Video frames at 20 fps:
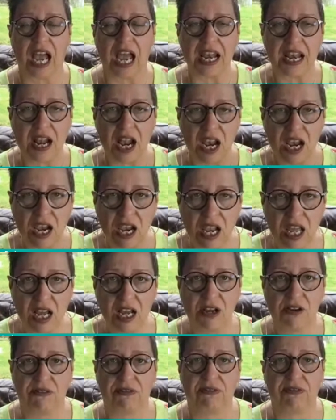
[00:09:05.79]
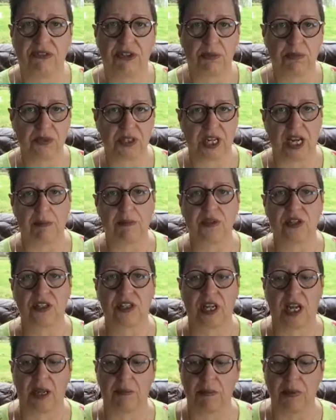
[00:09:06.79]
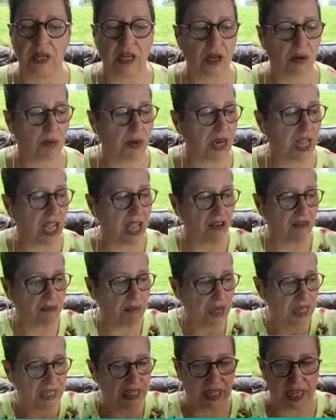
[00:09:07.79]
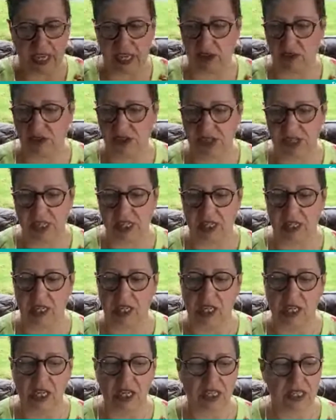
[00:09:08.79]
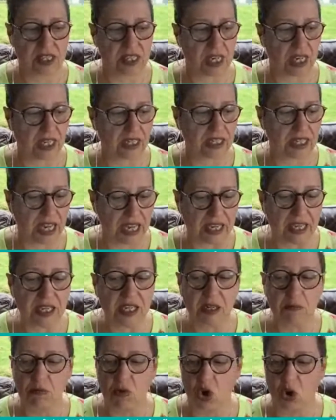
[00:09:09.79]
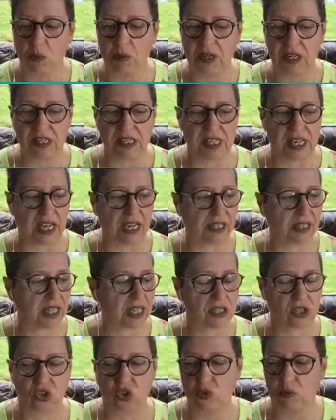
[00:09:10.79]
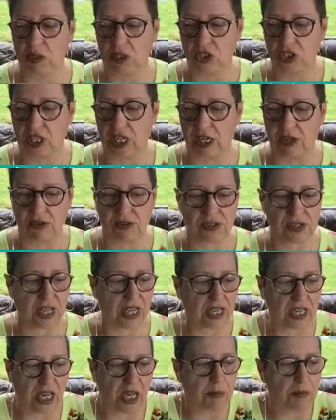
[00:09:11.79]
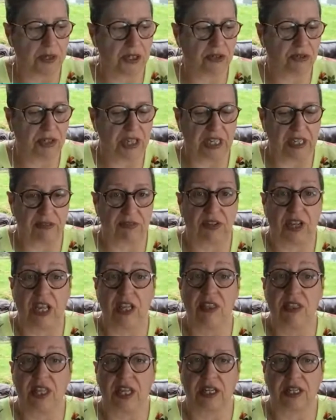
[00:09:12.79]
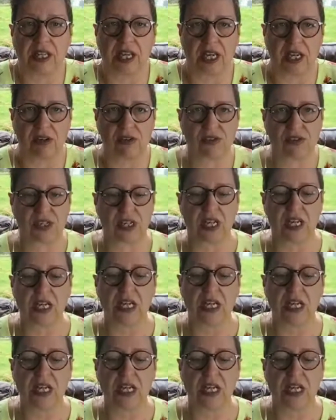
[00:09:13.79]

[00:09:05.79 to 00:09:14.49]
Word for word: And I love from time to time when I have my chaos here, saying, taking a moment and saying, that's too much chaos. I can't be creative in that chaos.